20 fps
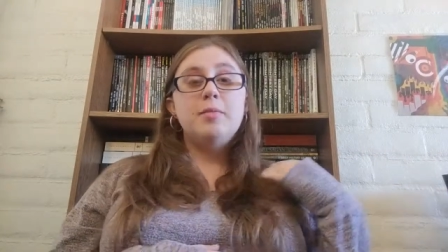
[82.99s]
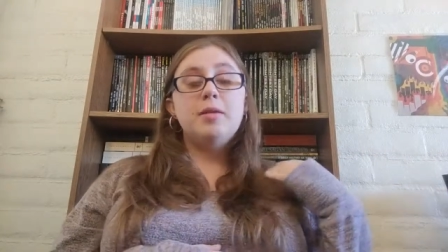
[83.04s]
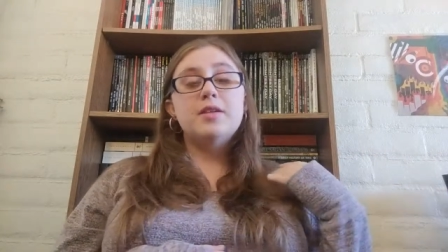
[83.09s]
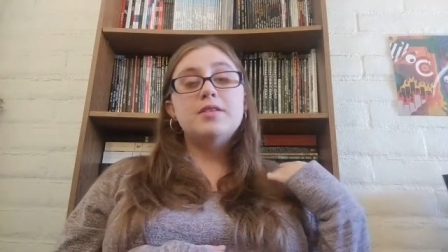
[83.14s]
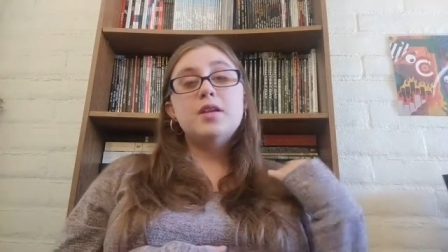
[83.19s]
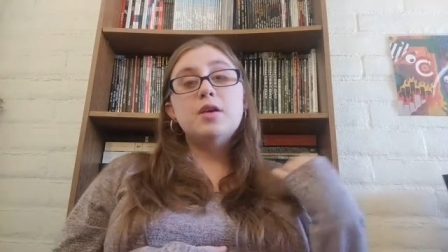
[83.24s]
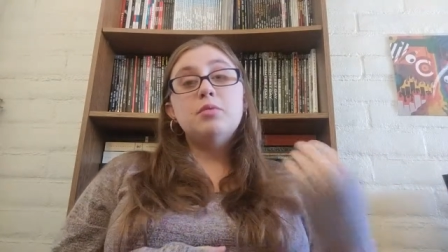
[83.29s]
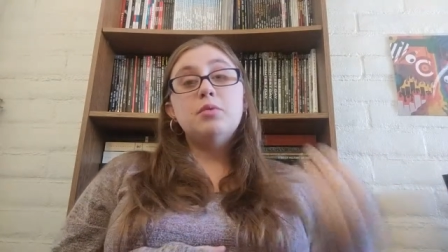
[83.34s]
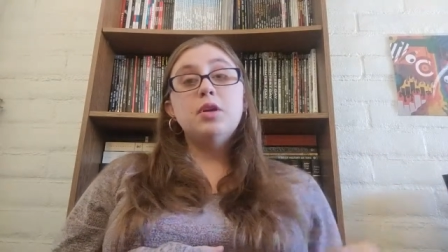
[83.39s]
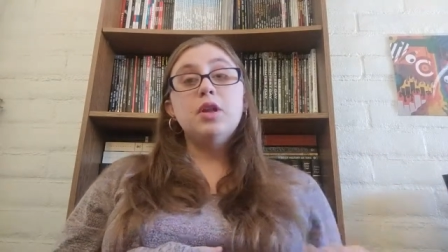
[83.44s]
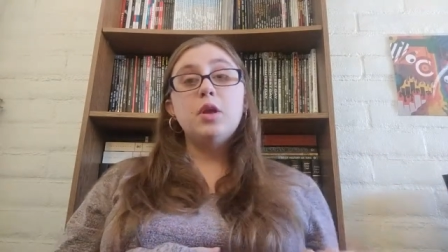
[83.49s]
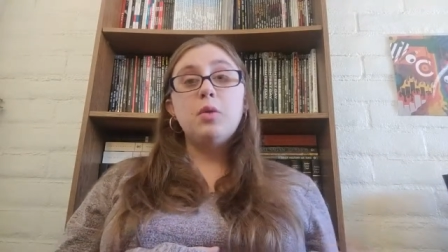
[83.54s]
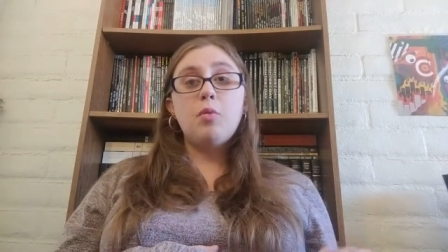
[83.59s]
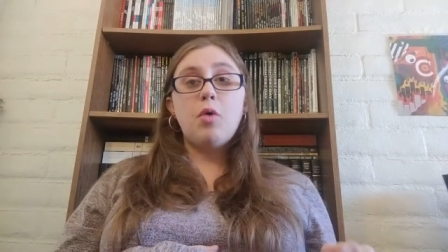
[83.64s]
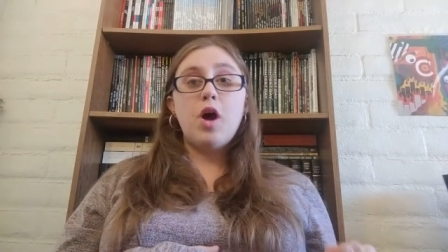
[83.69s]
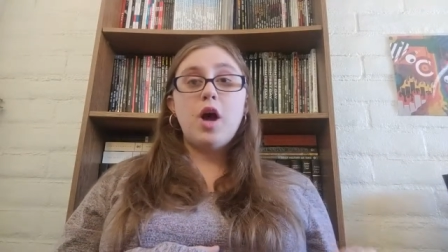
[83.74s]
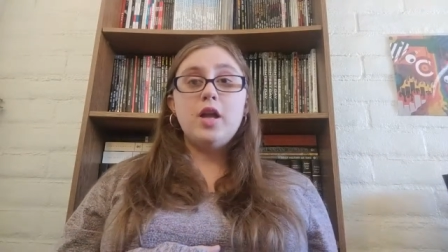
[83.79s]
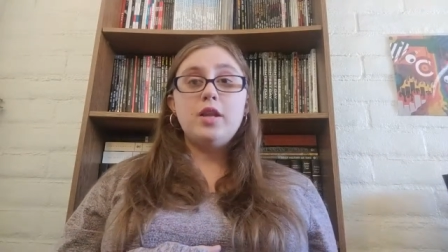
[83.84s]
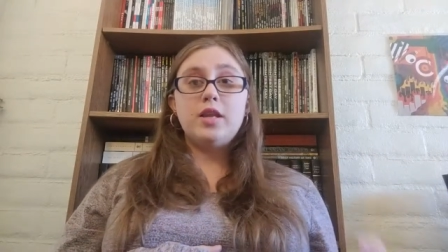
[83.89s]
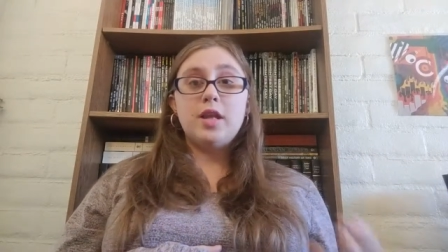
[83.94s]
because I really
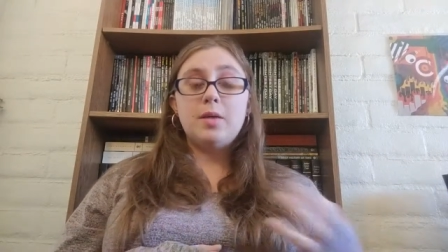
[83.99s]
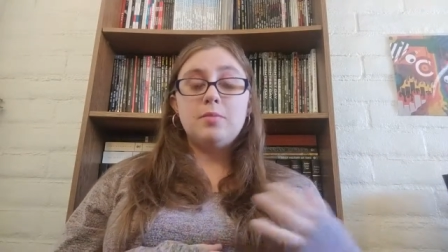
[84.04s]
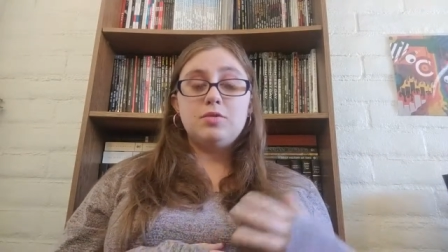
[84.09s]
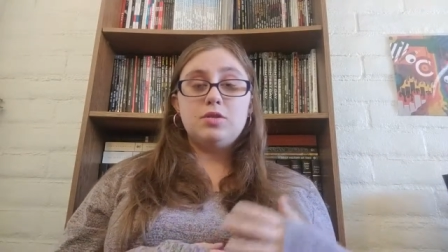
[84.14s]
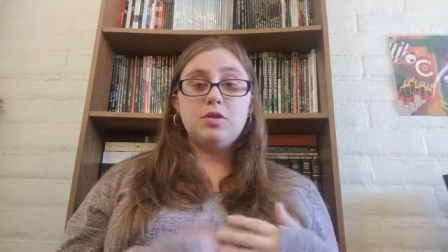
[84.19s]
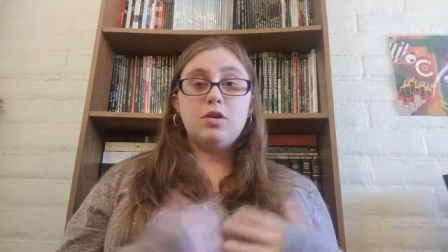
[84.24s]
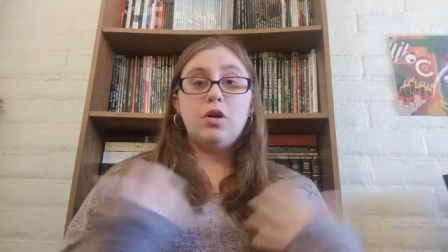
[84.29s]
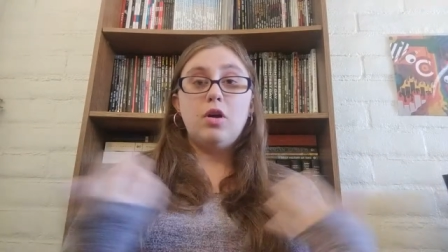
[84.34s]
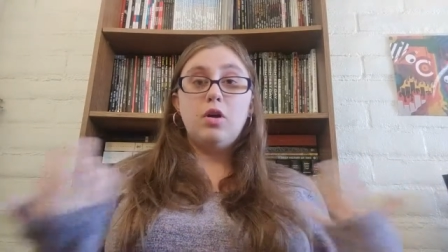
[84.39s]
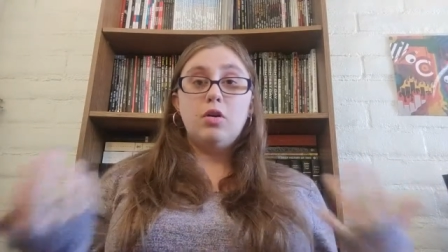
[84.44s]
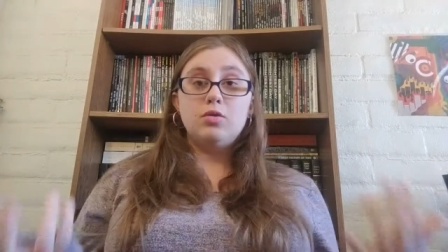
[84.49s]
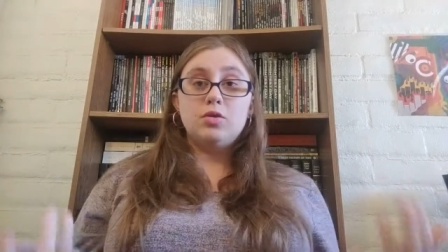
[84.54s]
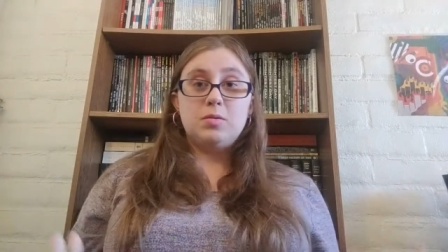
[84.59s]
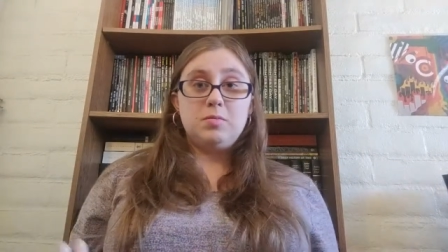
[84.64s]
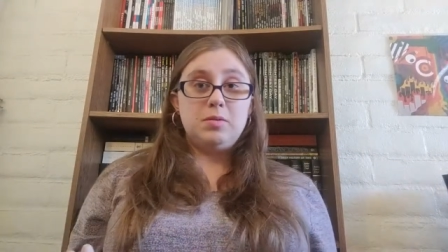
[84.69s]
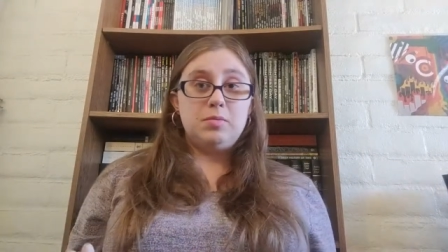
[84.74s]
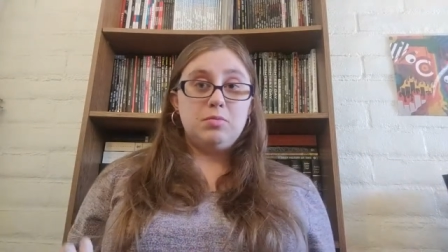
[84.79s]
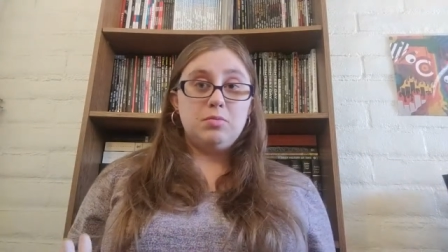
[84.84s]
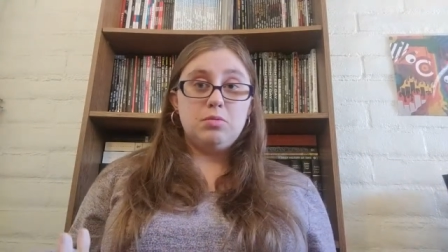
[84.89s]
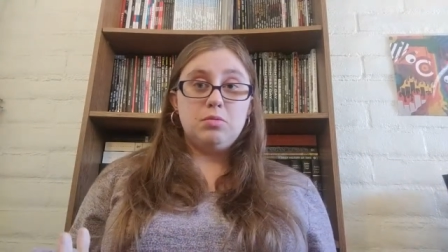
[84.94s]
want them to go
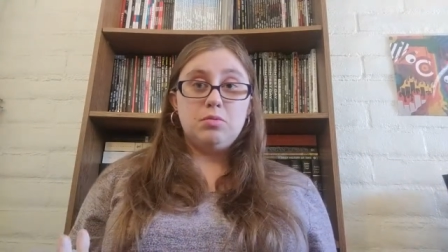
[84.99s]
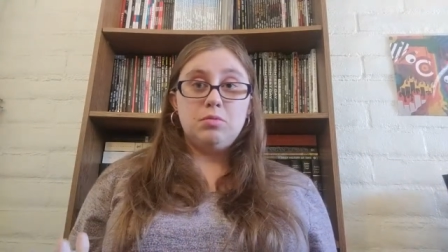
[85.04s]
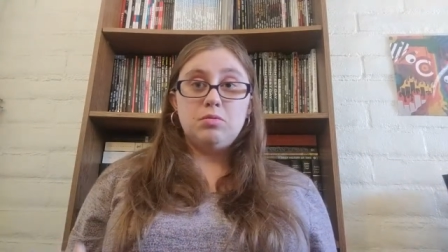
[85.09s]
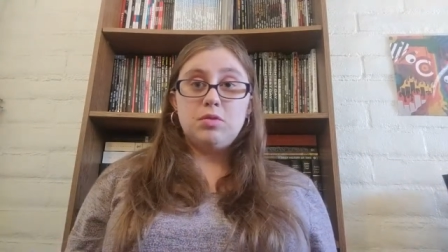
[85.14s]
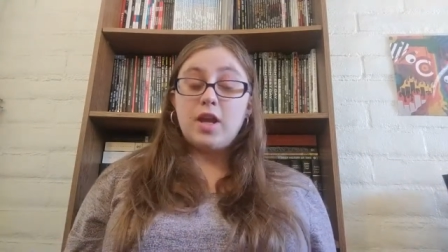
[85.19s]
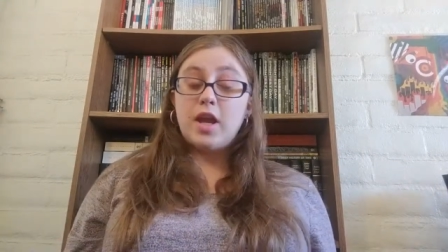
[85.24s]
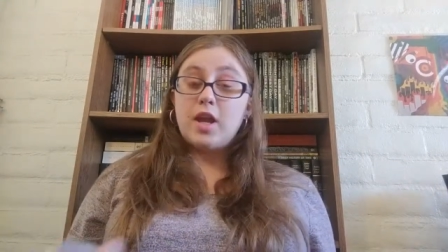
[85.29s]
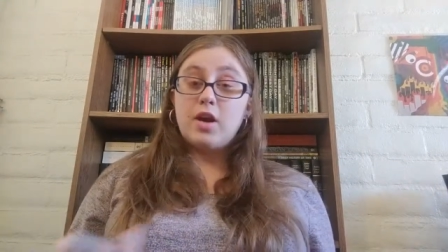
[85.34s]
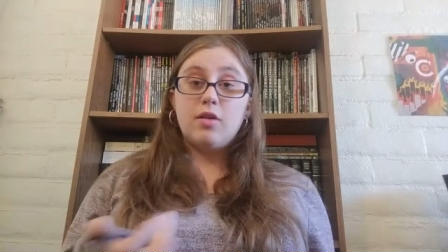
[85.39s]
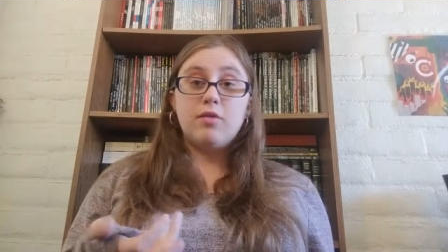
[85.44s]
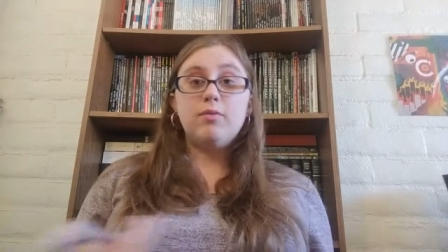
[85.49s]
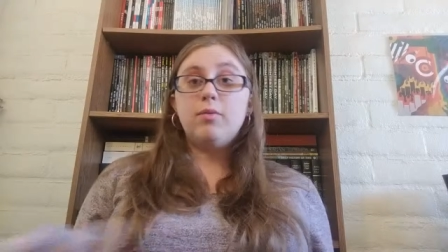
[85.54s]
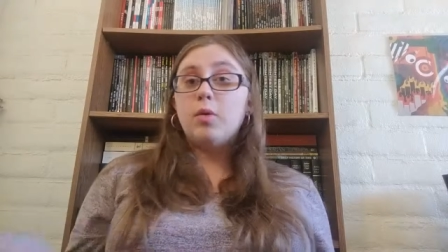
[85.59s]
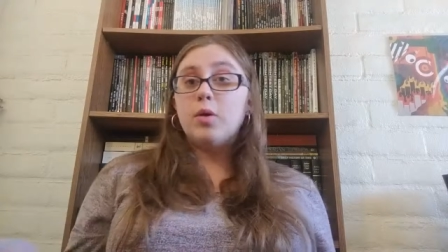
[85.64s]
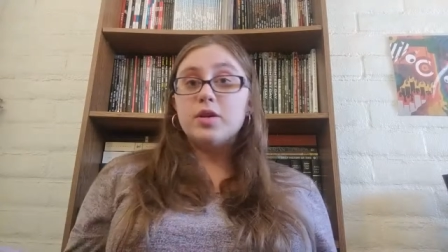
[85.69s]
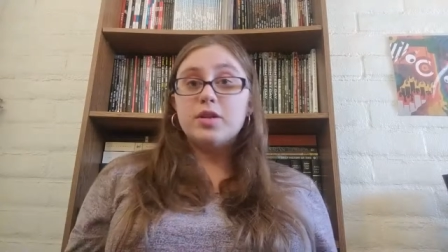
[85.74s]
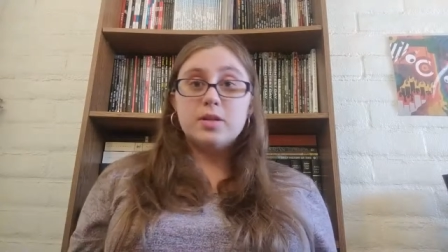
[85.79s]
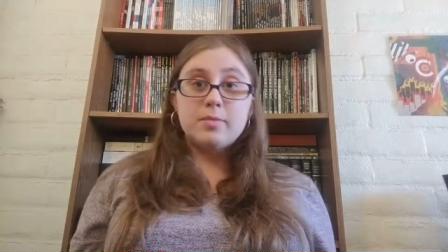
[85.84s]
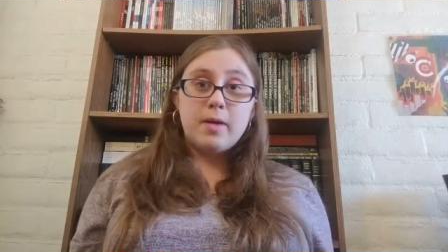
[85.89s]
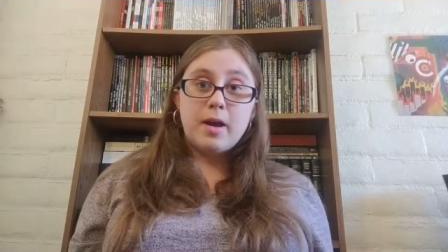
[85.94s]
to people who can't
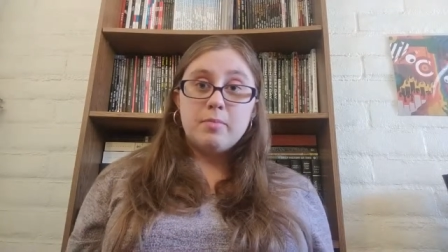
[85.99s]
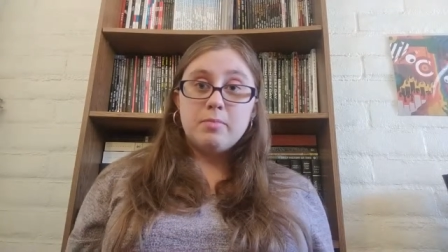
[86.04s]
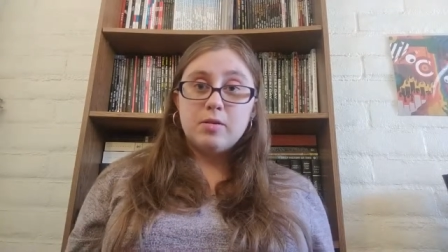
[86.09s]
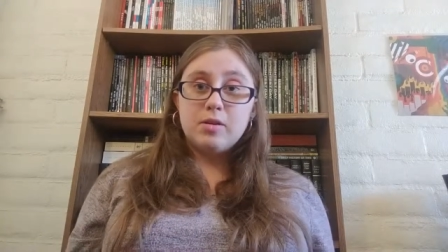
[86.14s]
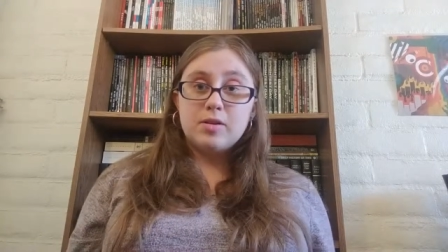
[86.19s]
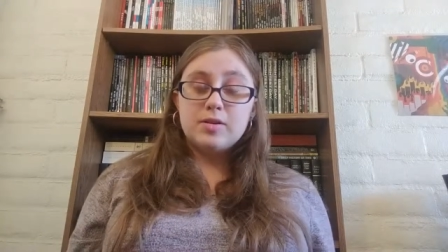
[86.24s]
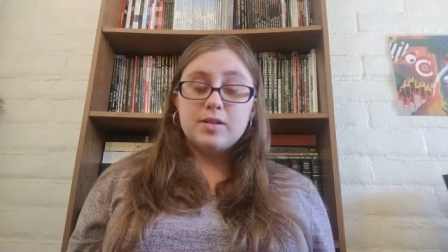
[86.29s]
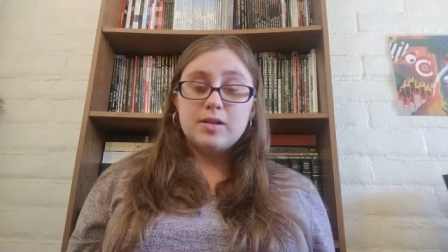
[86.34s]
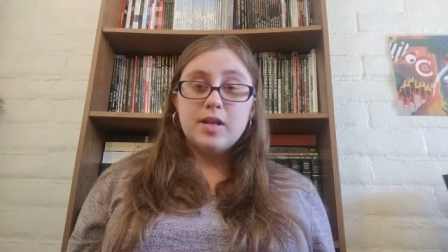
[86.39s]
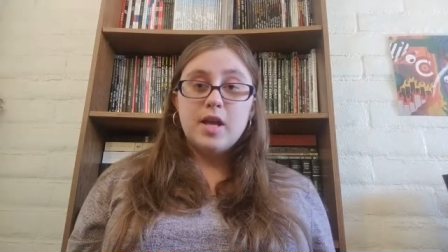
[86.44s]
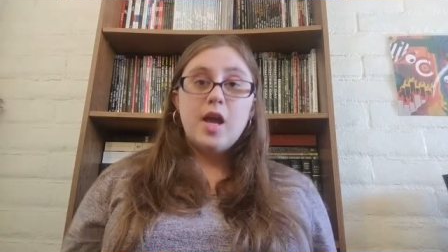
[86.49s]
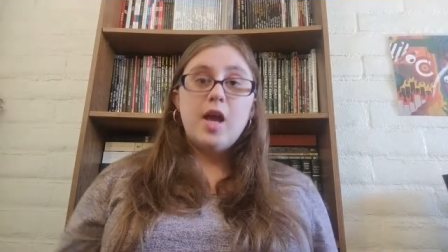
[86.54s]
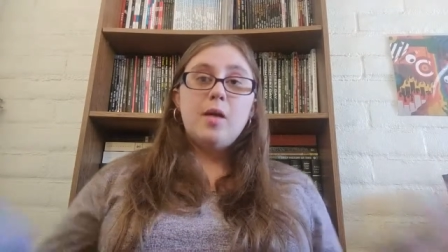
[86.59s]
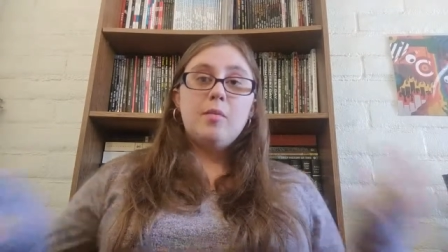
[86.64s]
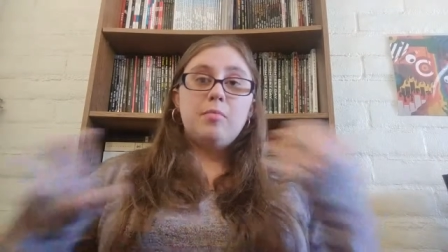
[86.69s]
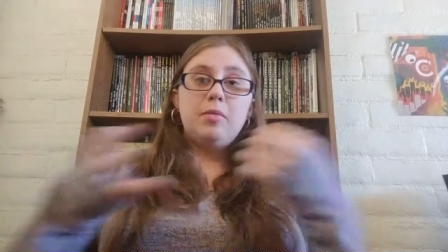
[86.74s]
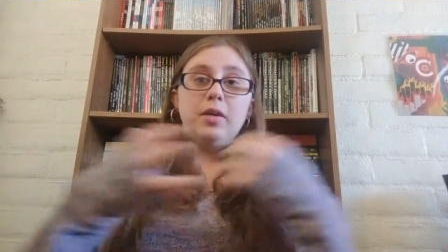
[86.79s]
afford to buy books